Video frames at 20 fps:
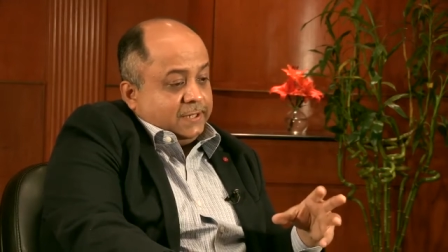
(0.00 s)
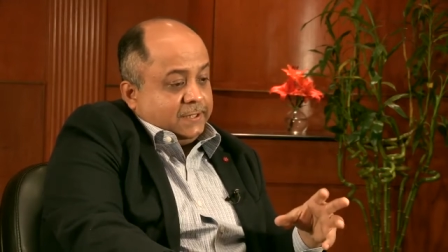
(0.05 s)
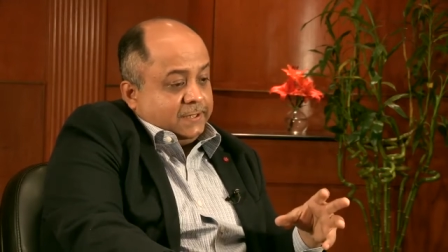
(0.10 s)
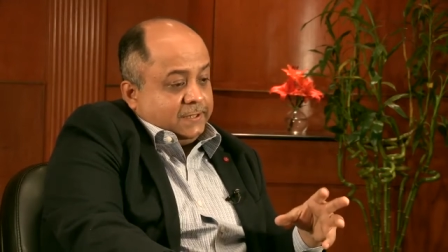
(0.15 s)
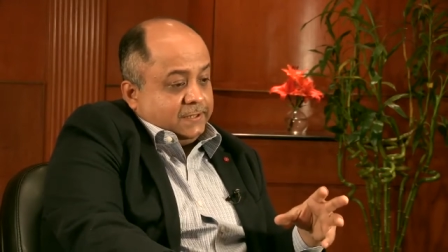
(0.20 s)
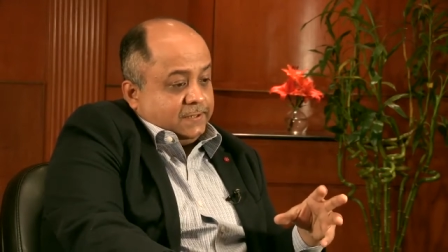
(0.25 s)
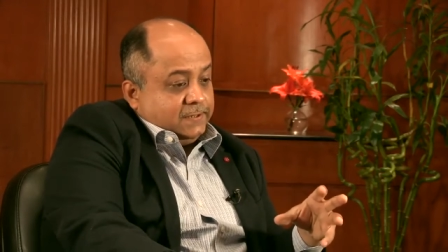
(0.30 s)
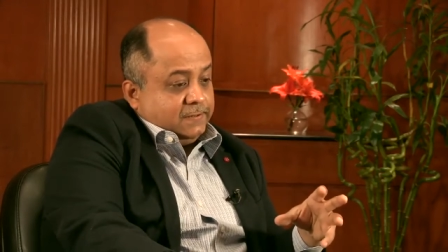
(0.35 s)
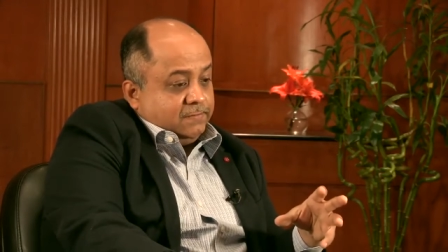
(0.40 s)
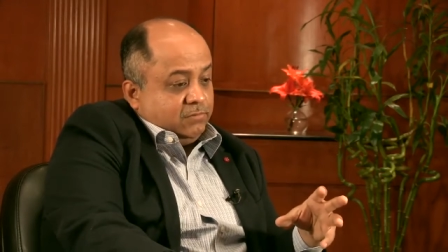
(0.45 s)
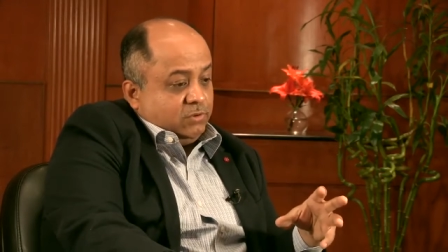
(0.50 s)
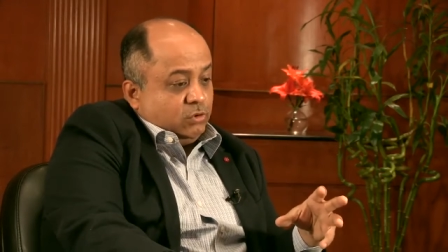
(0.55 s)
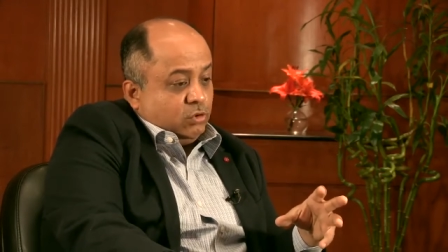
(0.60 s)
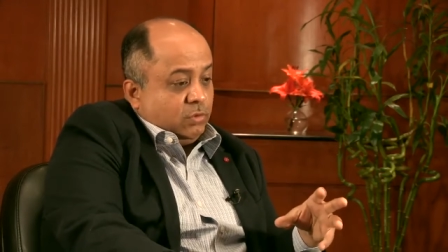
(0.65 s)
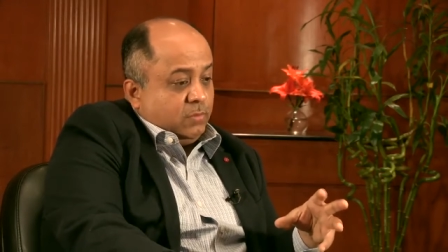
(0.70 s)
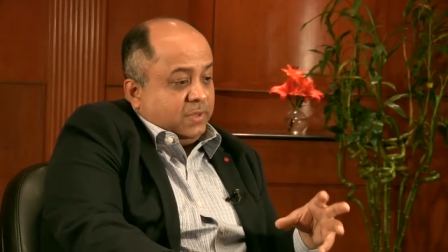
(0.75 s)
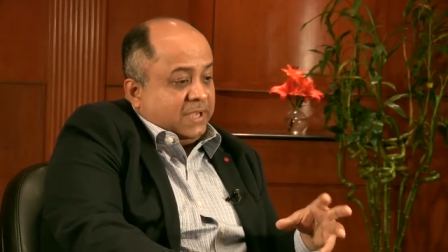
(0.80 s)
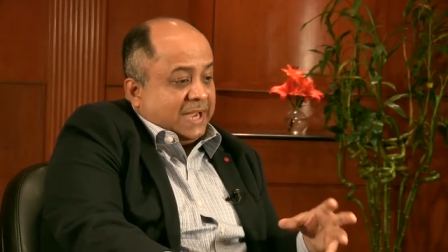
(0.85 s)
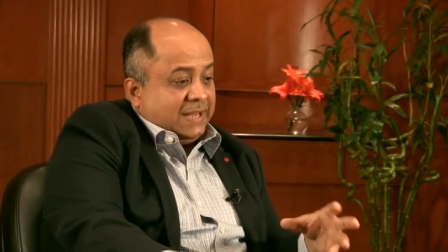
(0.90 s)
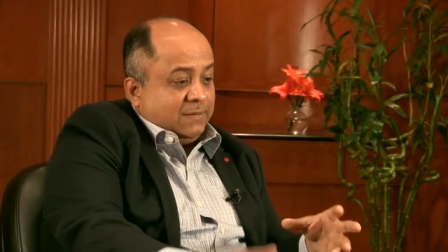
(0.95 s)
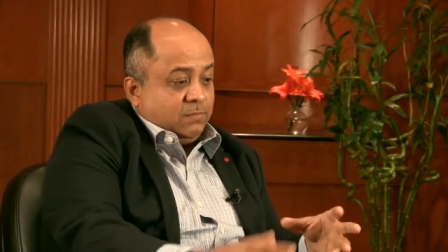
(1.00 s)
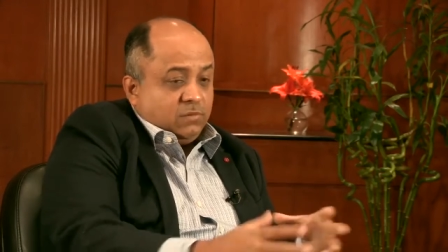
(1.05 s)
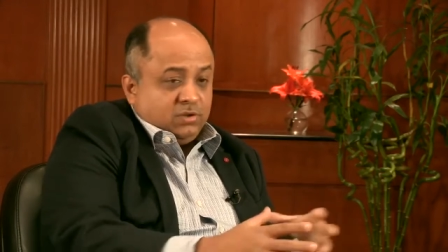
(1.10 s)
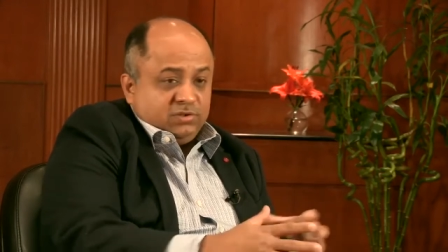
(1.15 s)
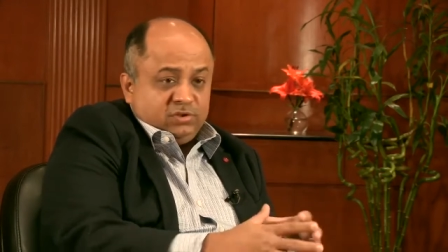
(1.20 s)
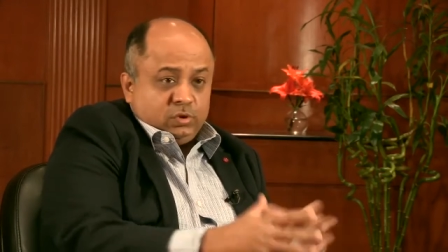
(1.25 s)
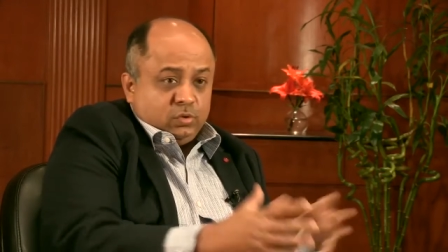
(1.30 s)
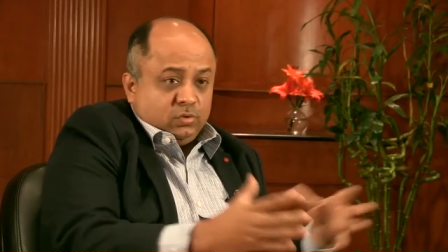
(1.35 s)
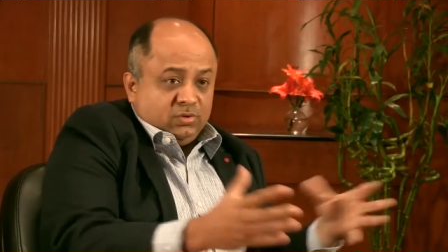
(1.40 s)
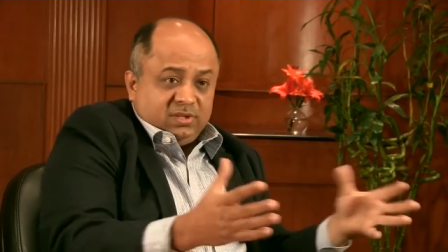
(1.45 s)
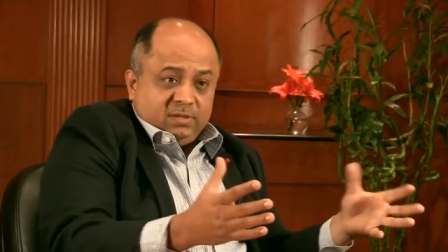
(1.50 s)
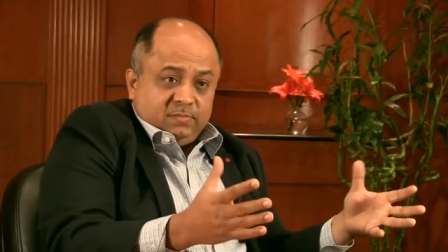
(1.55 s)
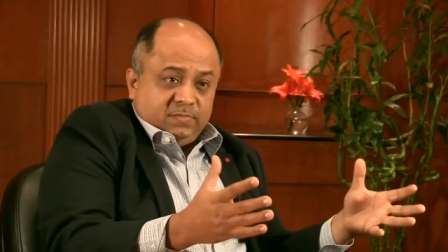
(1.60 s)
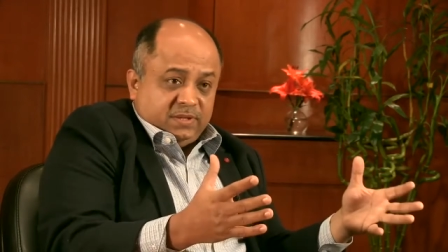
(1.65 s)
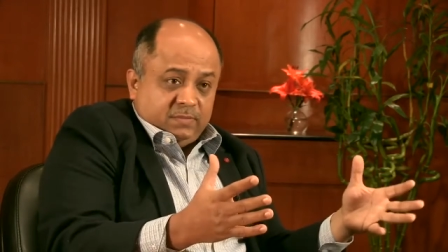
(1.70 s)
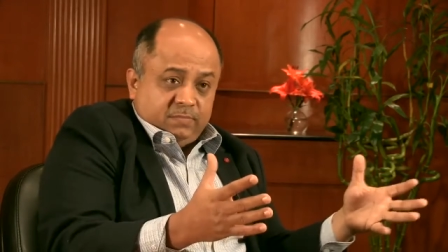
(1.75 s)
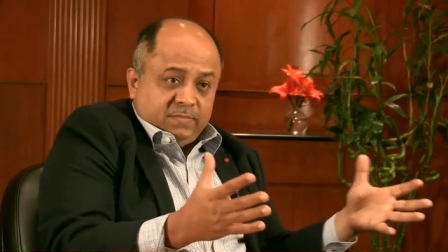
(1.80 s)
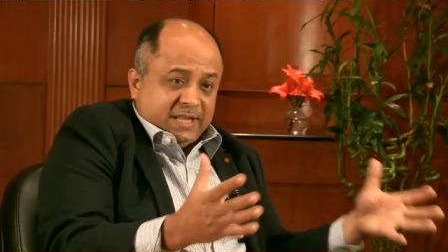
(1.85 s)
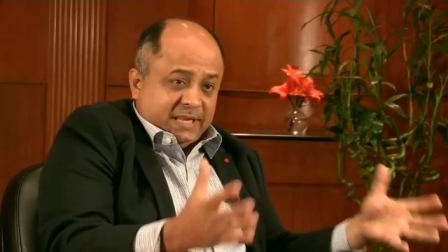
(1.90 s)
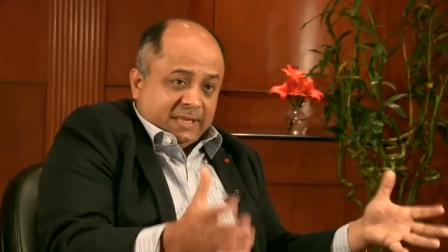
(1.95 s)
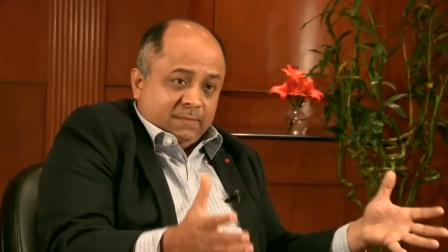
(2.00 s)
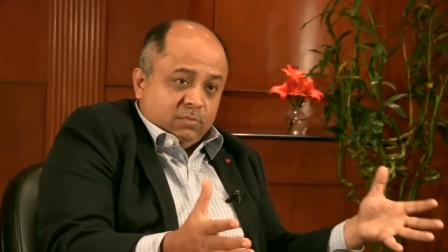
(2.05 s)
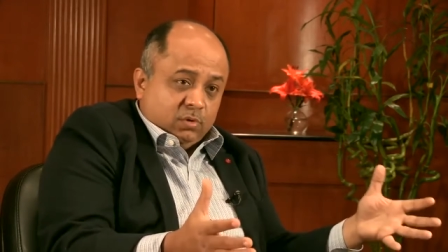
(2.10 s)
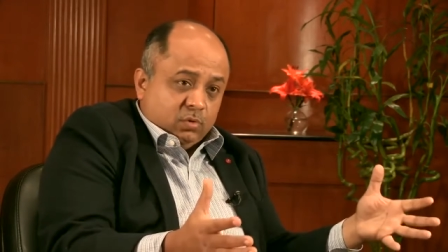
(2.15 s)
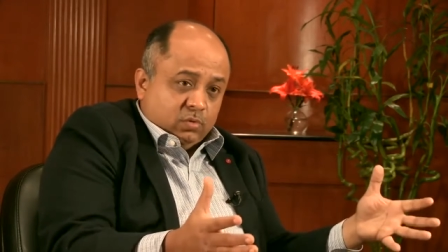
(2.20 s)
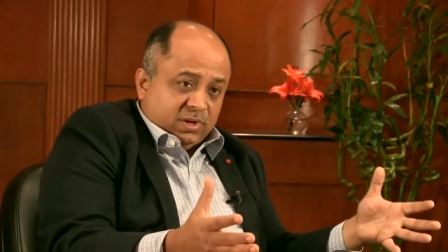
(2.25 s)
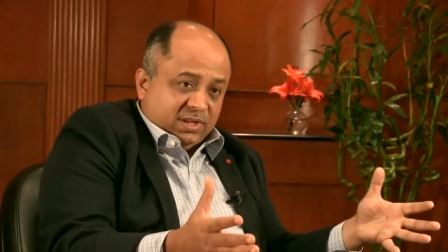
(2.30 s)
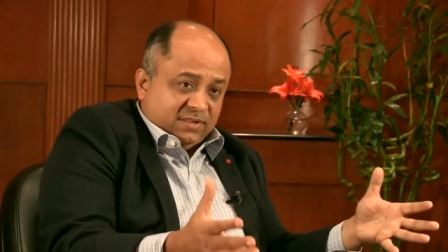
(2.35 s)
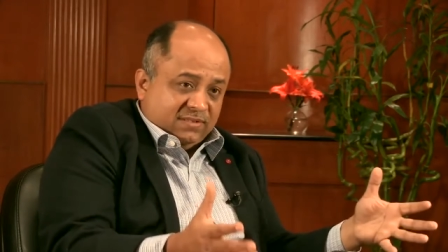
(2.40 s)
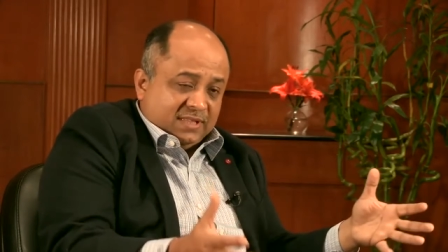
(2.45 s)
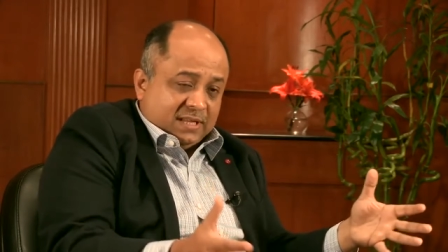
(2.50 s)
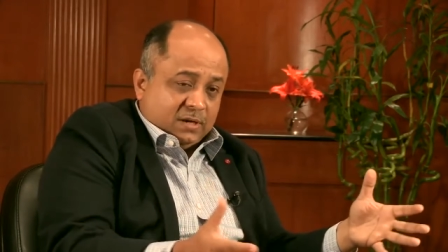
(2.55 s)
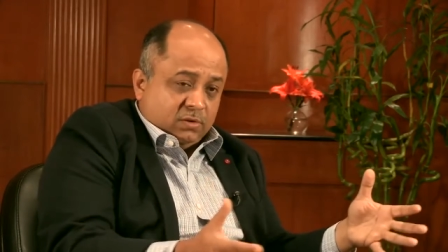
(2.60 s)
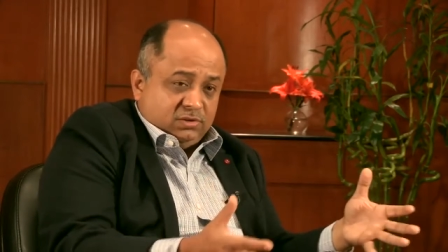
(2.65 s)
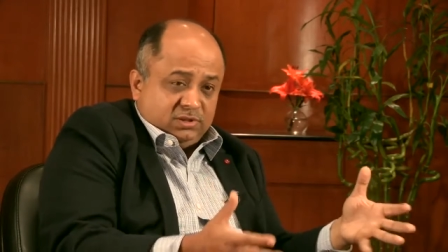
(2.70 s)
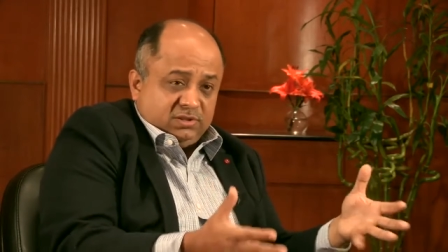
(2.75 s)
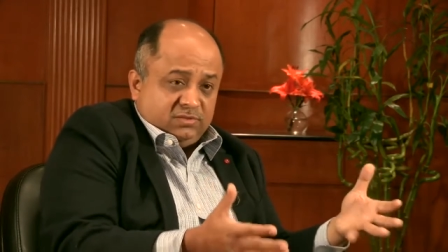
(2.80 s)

uh, Dolby Atmos shows up in many Blu-rays now.